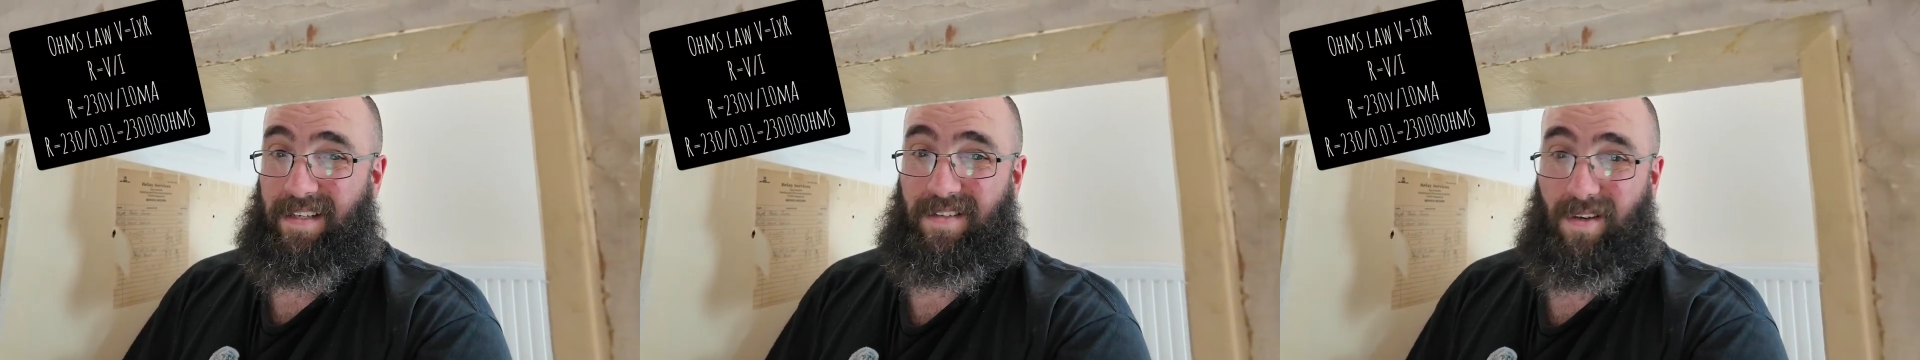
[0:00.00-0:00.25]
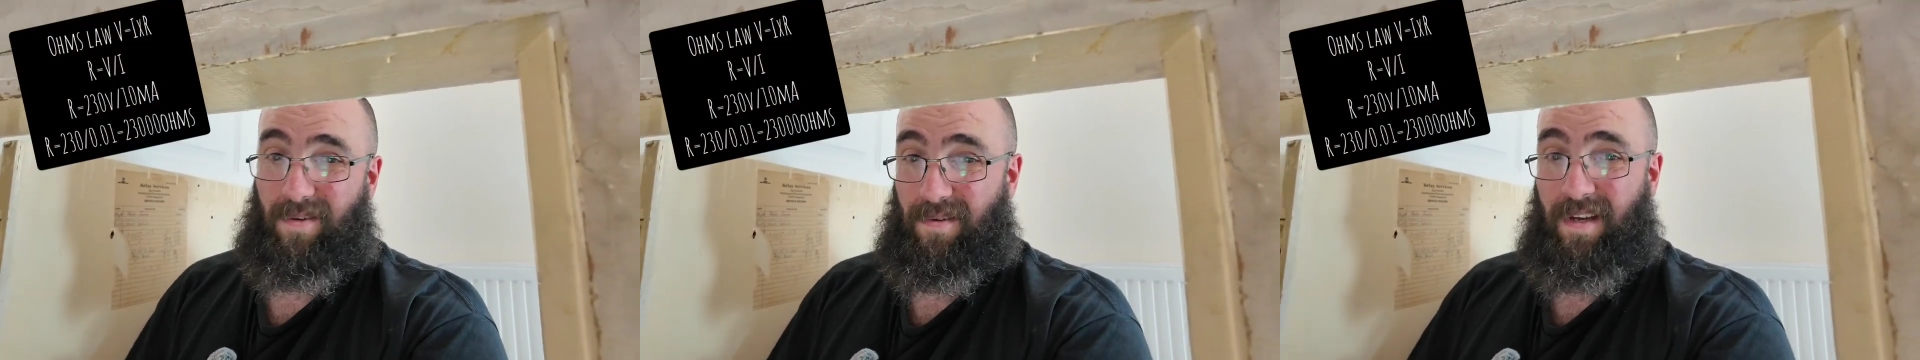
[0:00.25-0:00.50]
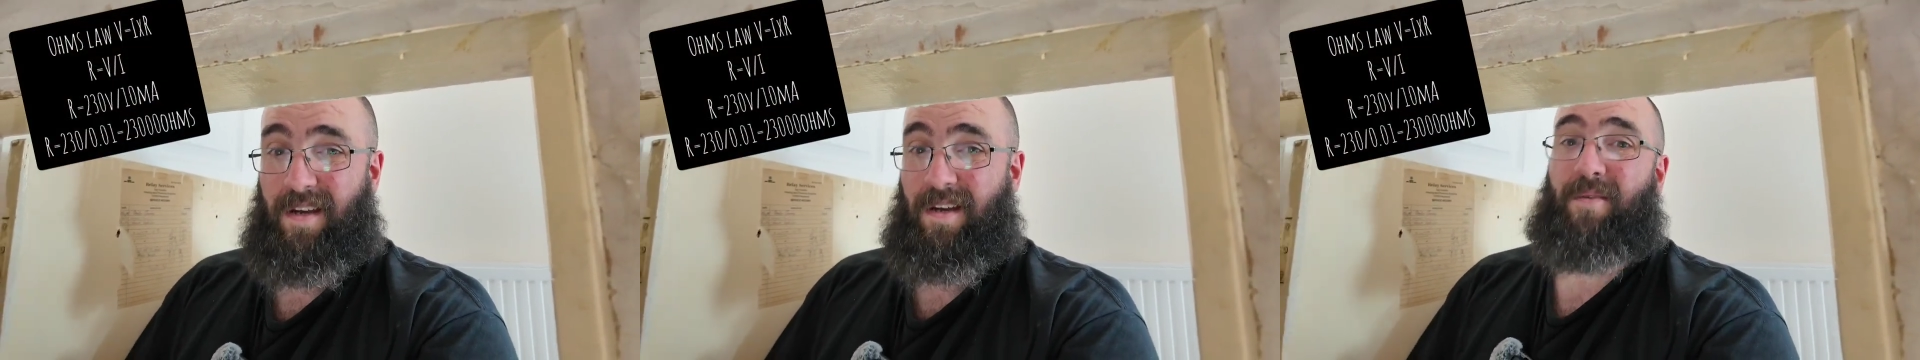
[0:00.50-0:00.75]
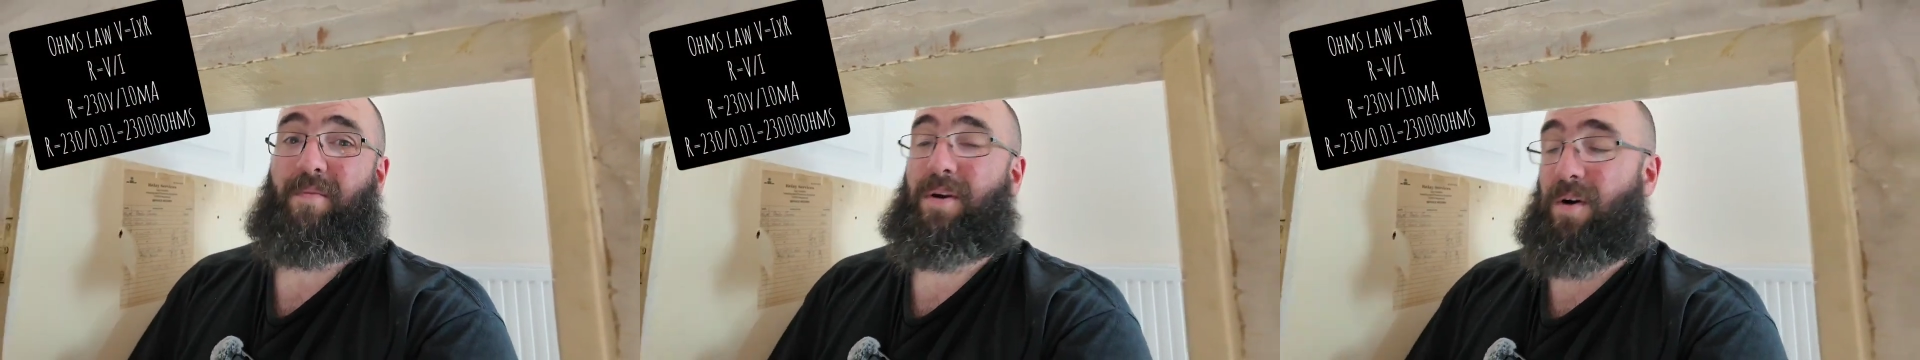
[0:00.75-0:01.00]
So
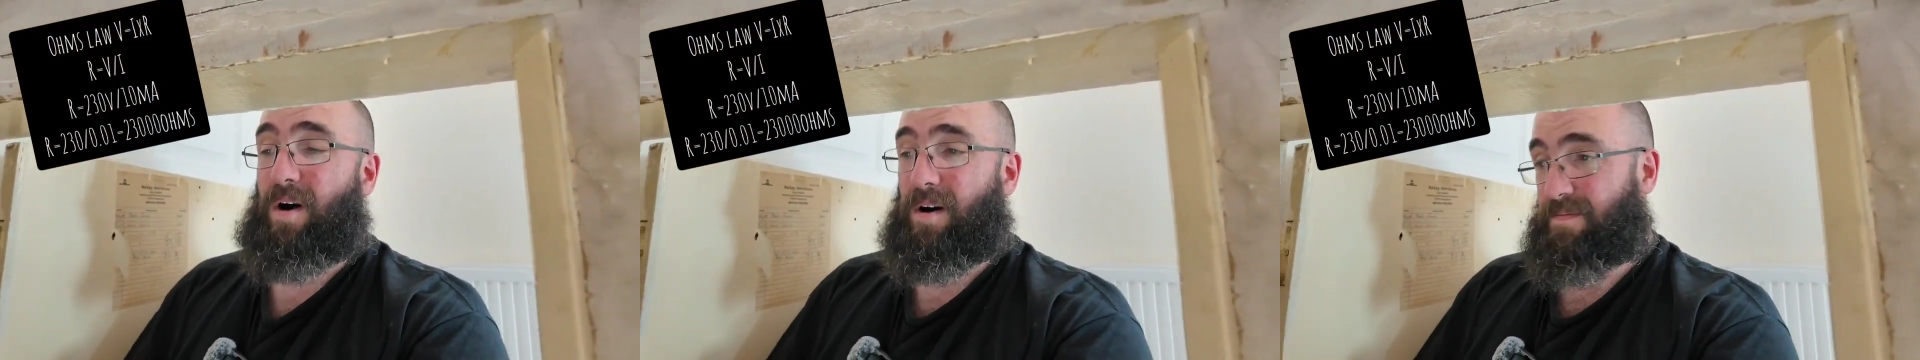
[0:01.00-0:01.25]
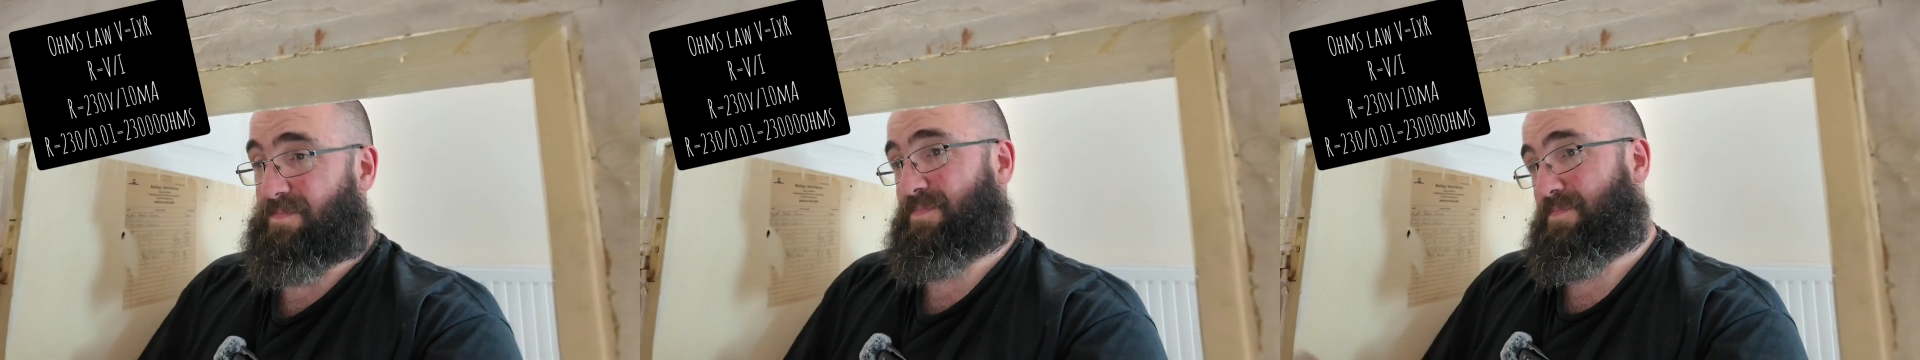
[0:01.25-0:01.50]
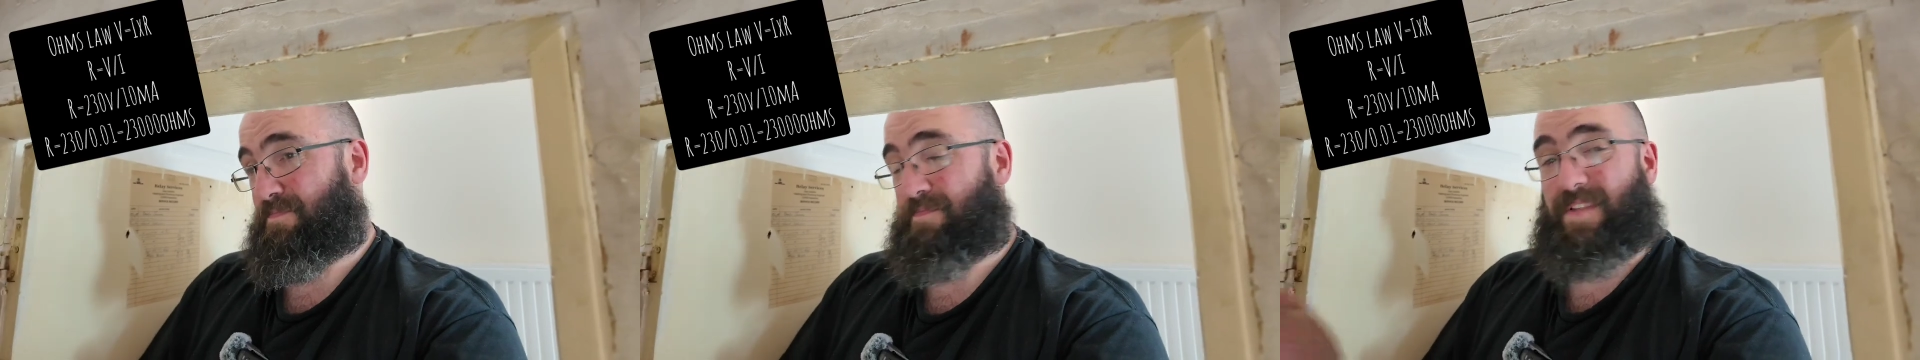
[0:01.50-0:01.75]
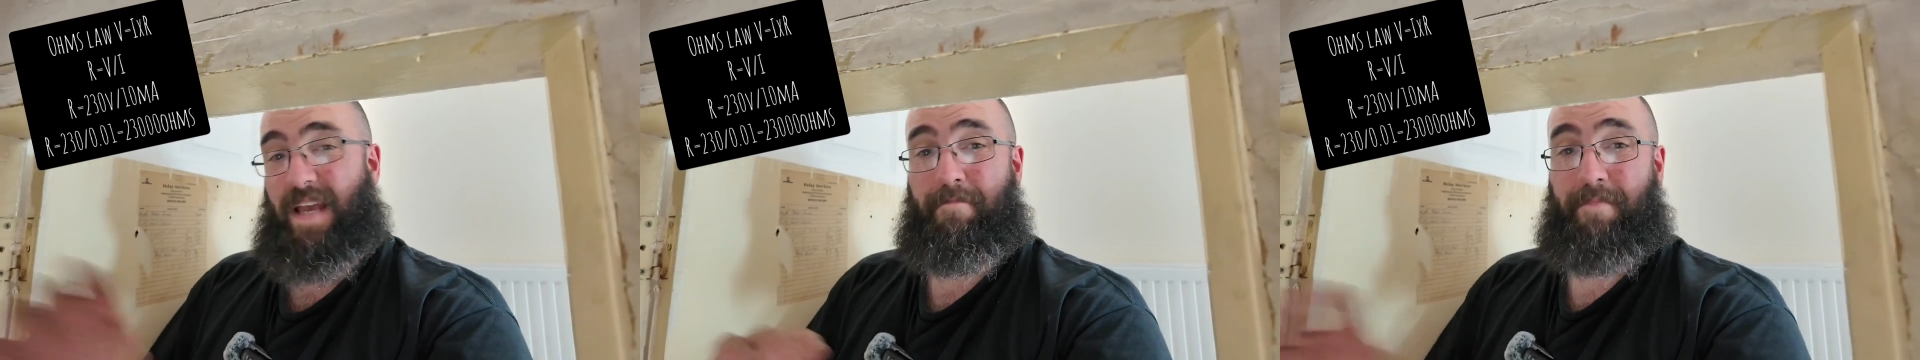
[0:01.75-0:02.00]
we've got our
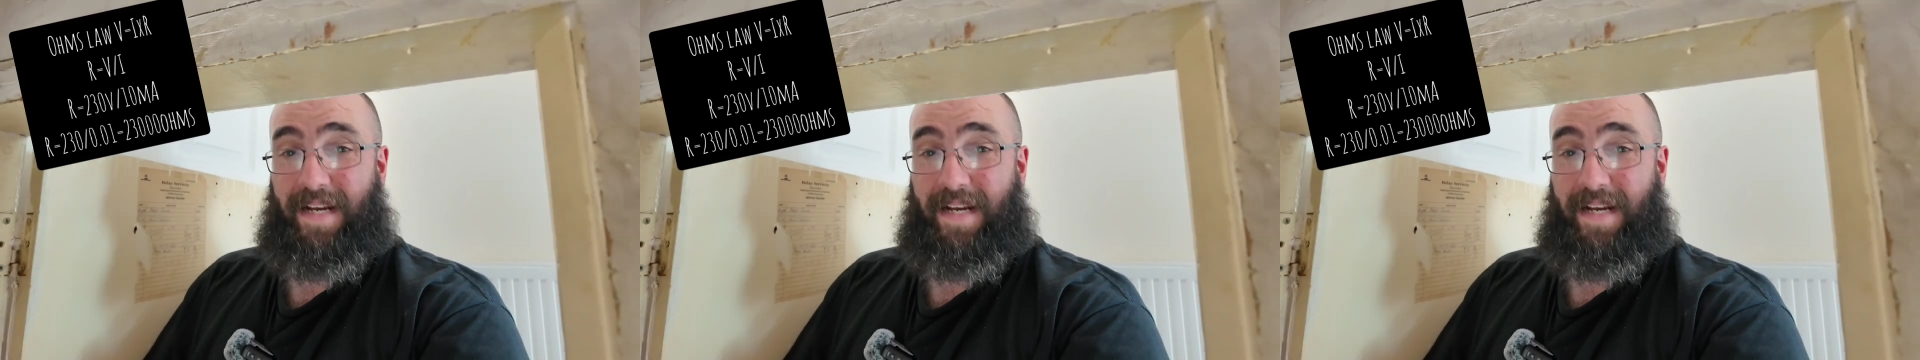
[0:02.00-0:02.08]
10